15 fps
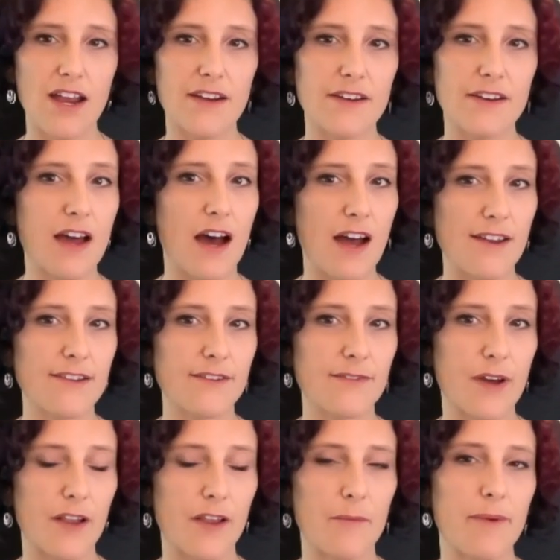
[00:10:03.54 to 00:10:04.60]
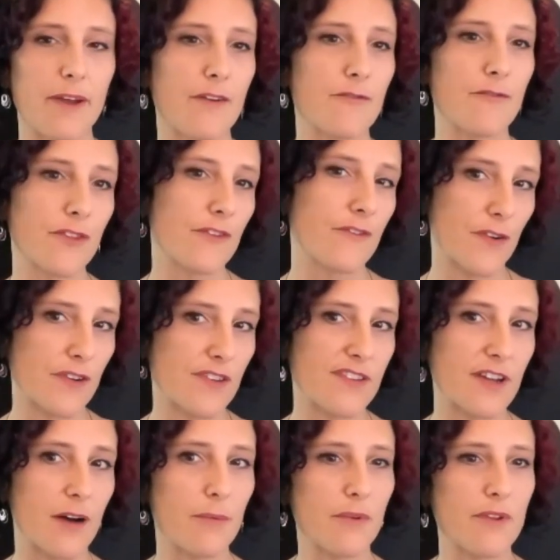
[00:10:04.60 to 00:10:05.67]
and not development for the first
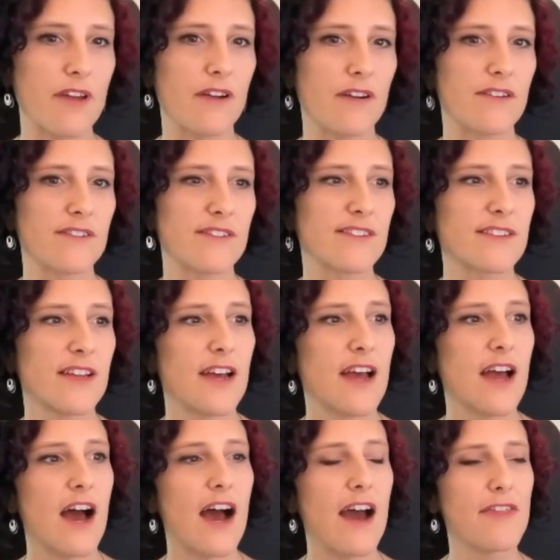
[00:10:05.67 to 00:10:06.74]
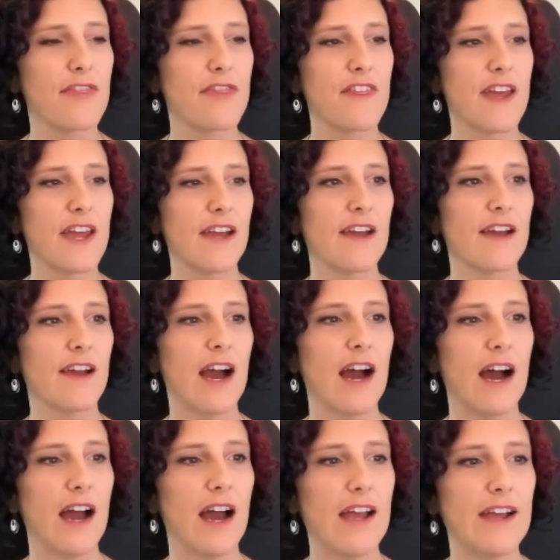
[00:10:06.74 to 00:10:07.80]
couple years. I think
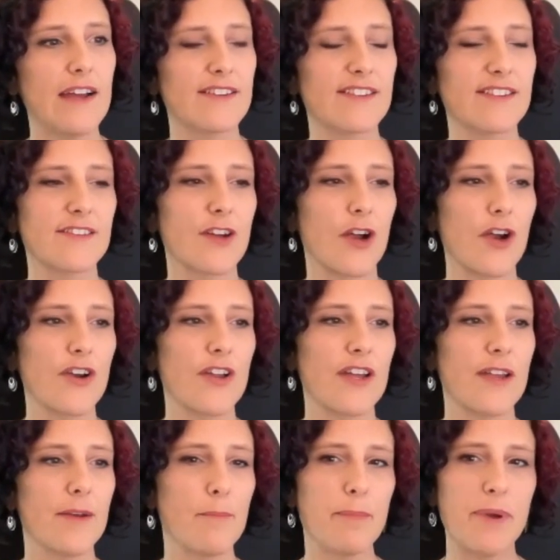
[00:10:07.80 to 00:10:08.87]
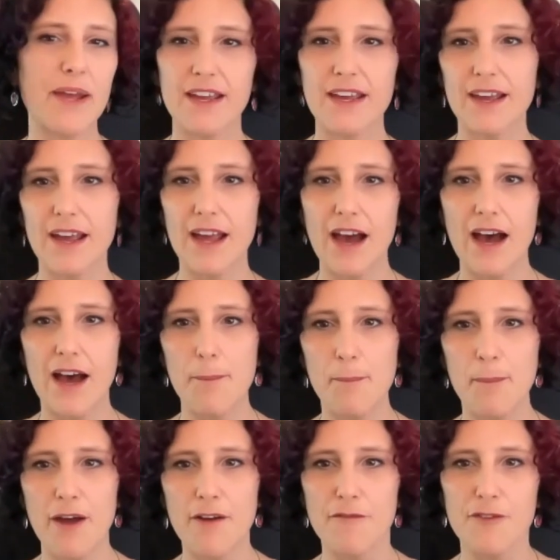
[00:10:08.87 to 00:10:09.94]
I started picking at
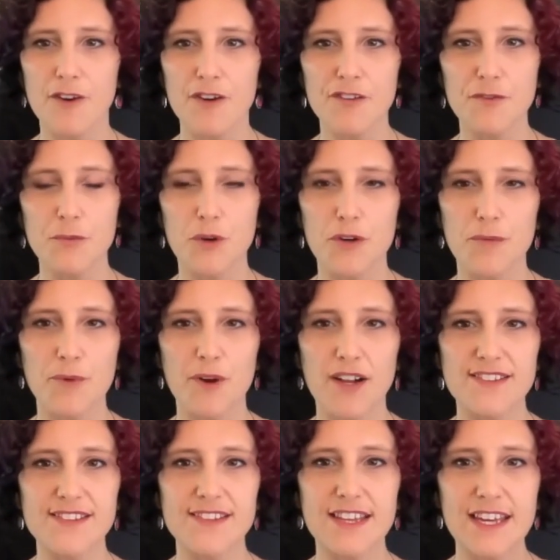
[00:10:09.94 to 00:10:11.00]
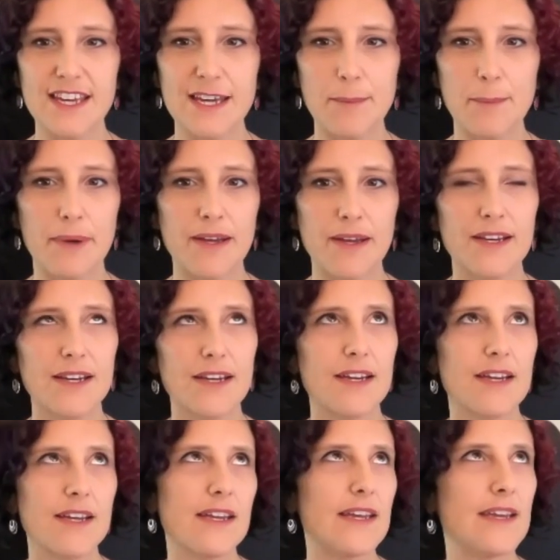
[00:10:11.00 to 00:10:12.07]
my first WordPress theme
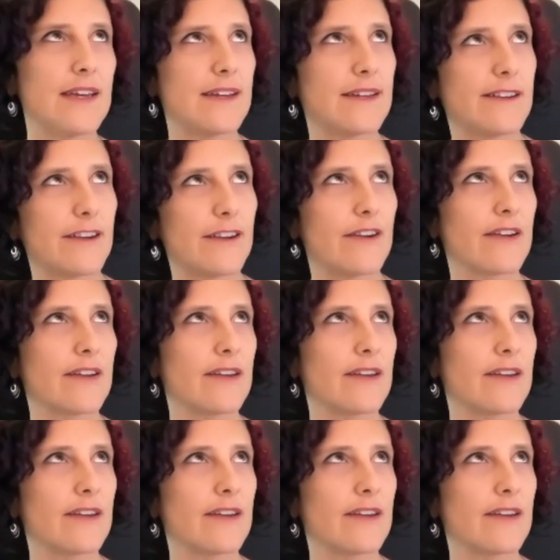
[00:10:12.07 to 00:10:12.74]
in